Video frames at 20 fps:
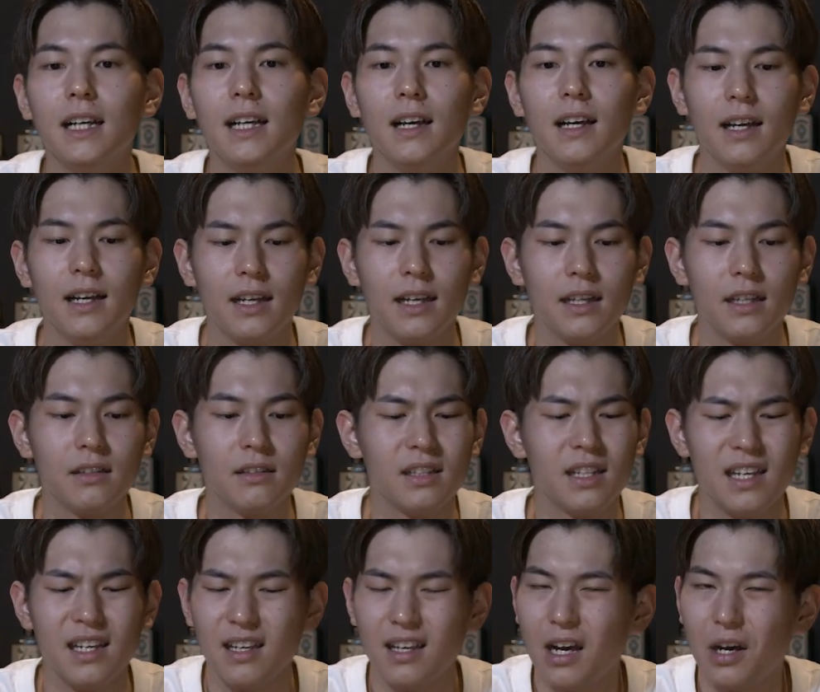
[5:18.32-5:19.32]

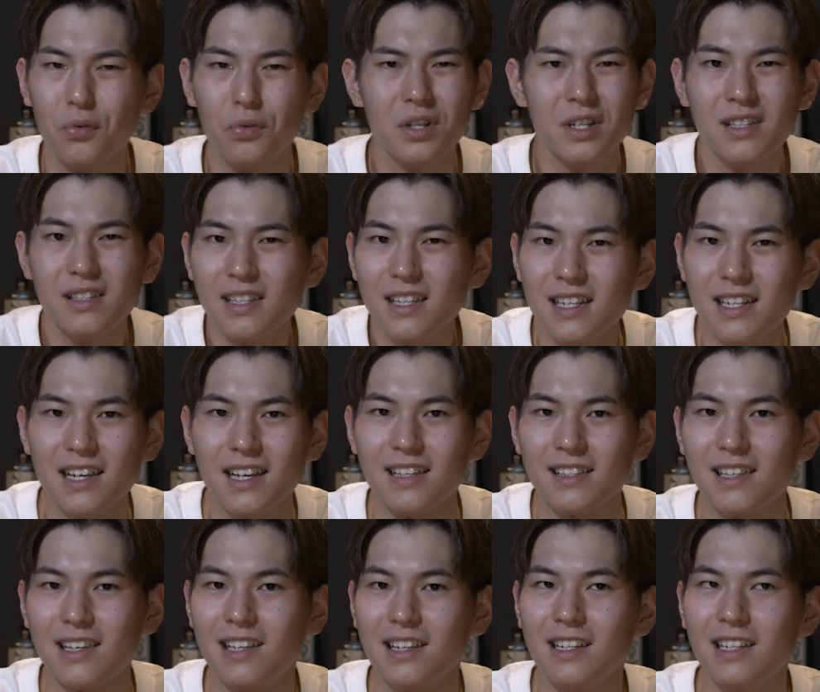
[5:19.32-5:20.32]
And I wouldn't say
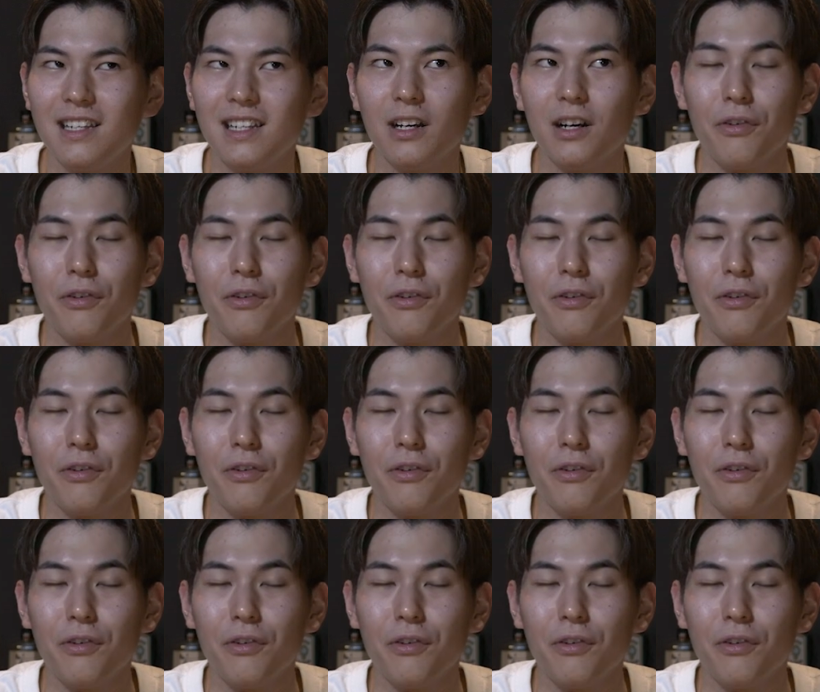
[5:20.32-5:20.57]
there's any